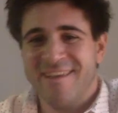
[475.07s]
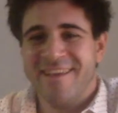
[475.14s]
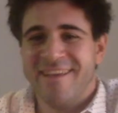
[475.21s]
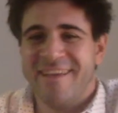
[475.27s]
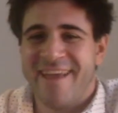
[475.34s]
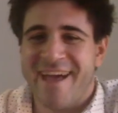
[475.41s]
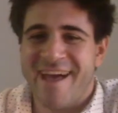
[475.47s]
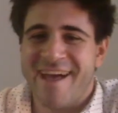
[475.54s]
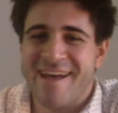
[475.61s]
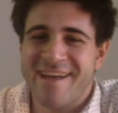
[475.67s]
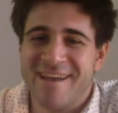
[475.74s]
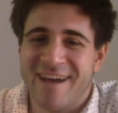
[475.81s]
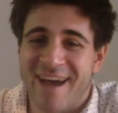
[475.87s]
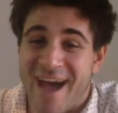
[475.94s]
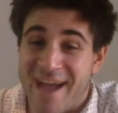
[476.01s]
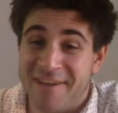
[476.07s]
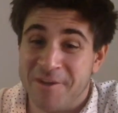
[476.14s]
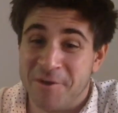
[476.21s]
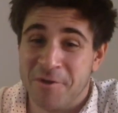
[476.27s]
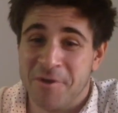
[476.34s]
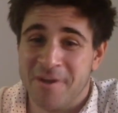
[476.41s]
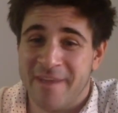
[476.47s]
Yeah, I
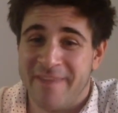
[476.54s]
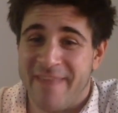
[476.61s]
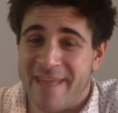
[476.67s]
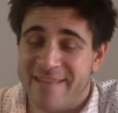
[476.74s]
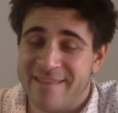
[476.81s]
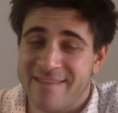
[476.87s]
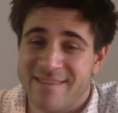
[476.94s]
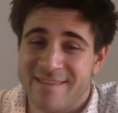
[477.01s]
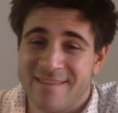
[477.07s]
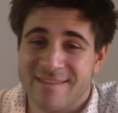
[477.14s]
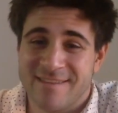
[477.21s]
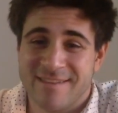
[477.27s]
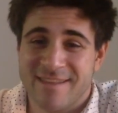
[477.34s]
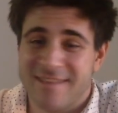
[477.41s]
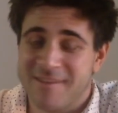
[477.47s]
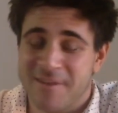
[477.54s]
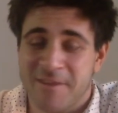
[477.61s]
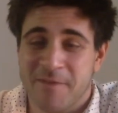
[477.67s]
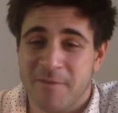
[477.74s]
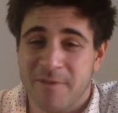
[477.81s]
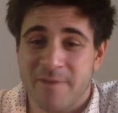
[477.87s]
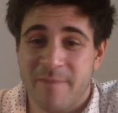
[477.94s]
do, and that's all
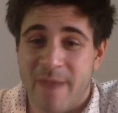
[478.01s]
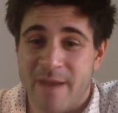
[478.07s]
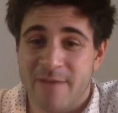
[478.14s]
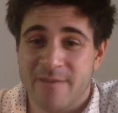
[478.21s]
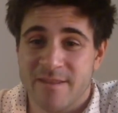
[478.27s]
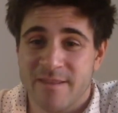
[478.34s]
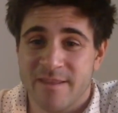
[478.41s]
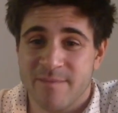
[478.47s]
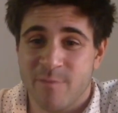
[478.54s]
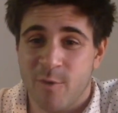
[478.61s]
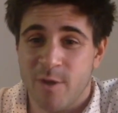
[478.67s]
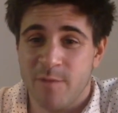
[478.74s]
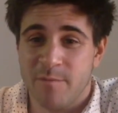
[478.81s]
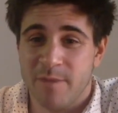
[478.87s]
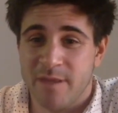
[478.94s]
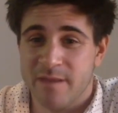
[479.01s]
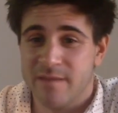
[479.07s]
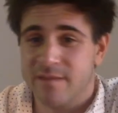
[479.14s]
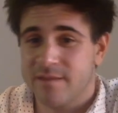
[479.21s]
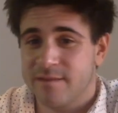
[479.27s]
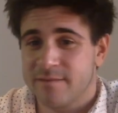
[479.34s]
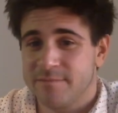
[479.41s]
that really matters at this point
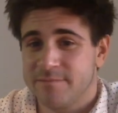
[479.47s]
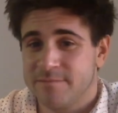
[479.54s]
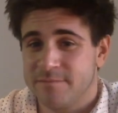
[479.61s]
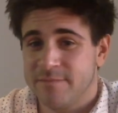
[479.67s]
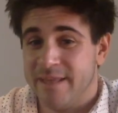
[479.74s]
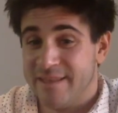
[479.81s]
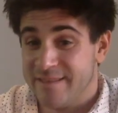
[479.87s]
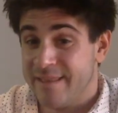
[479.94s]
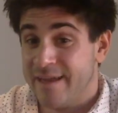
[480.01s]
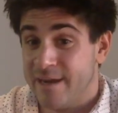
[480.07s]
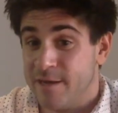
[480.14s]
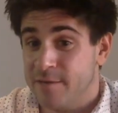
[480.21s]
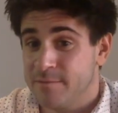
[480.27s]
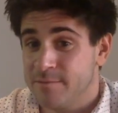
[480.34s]
because he's there.